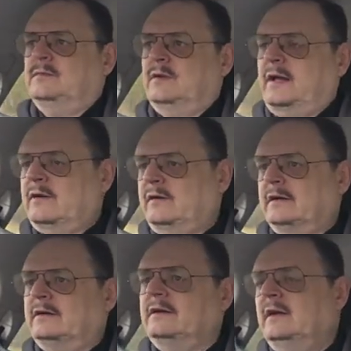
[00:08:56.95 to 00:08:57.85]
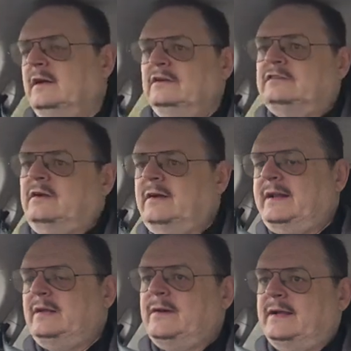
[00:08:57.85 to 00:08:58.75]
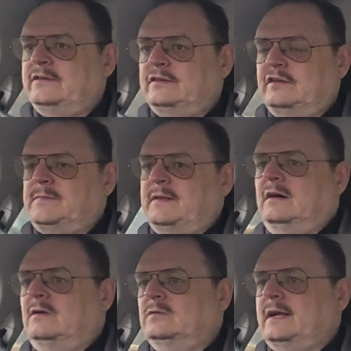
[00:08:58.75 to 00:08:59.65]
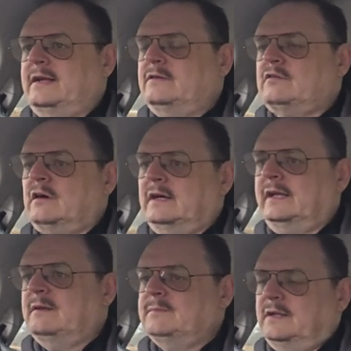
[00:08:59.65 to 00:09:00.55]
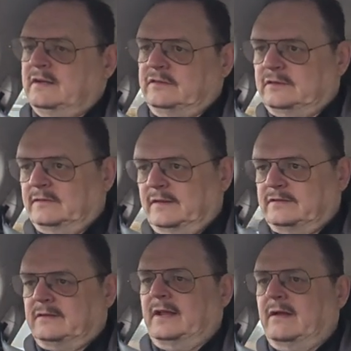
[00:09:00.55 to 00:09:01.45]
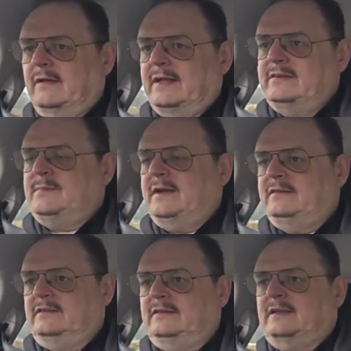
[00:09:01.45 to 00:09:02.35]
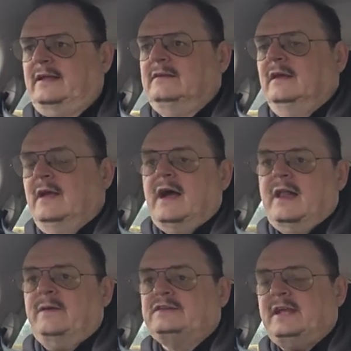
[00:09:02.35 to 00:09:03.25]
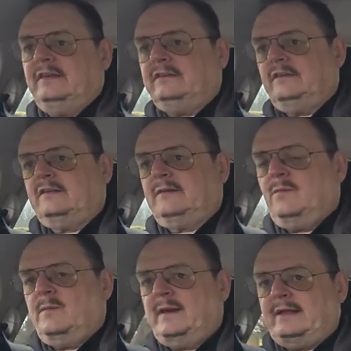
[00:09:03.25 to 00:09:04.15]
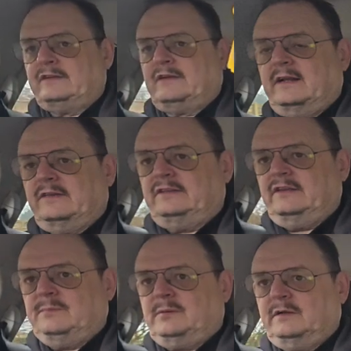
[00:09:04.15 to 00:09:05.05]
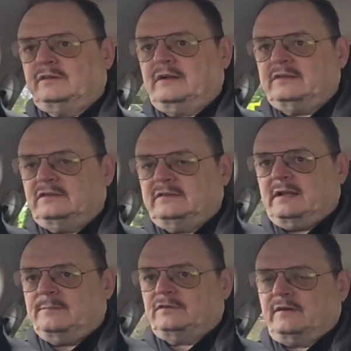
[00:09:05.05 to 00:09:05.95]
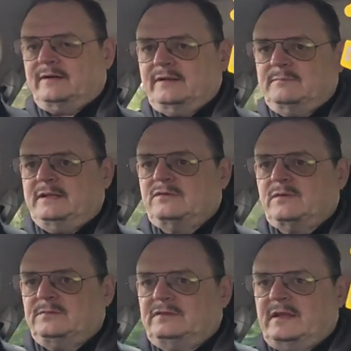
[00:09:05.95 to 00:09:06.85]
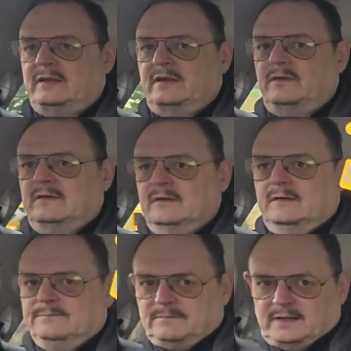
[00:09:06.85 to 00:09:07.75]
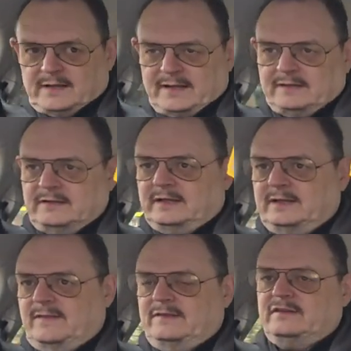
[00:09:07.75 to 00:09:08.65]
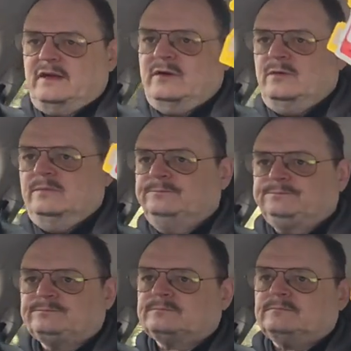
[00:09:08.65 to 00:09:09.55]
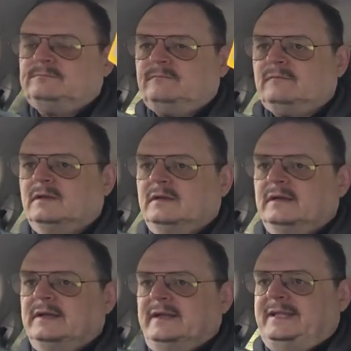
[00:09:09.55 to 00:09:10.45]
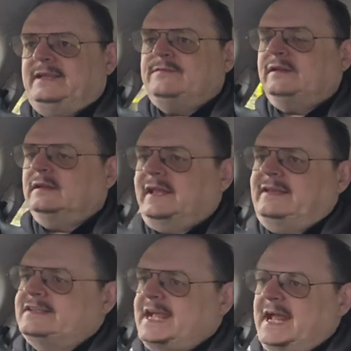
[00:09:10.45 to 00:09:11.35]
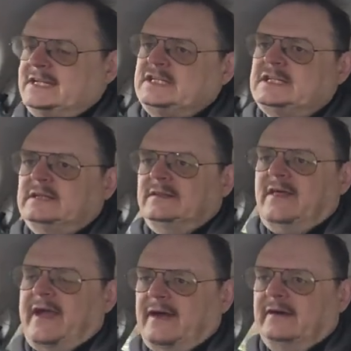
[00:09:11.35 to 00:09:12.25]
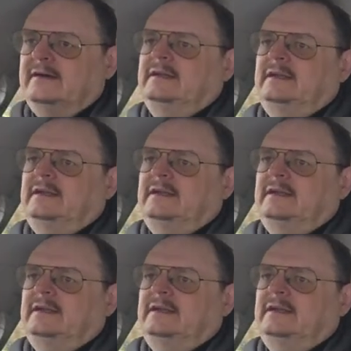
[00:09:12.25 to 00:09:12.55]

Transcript: I got her. So anyway, she spent the whole day crying because this, you know, lady basically said, anyway, this woman has of since apologised and said, I'm sorry, I didn't mean to upset you. And there's no evil intent there.